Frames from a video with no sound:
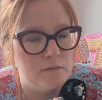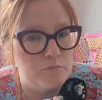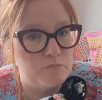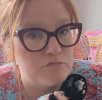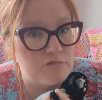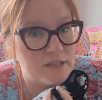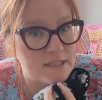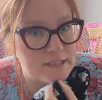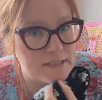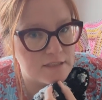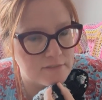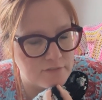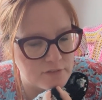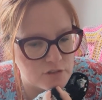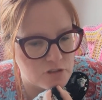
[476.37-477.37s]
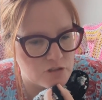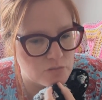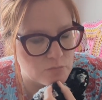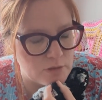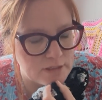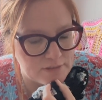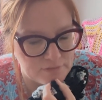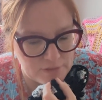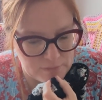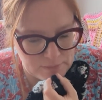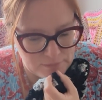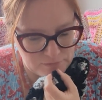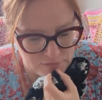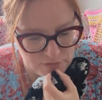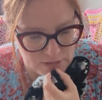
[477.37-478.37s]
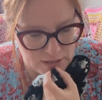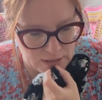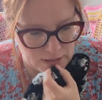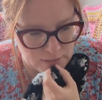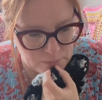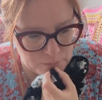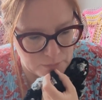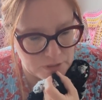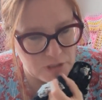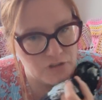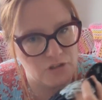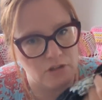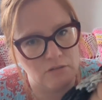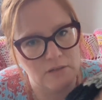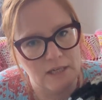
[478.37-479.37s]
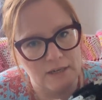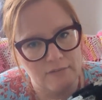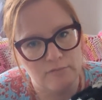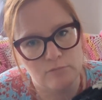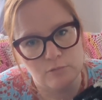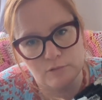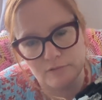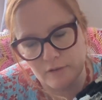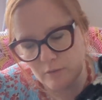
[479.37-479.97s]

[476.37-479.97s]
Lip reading: brighter version one if I went for that, but I don't have wool if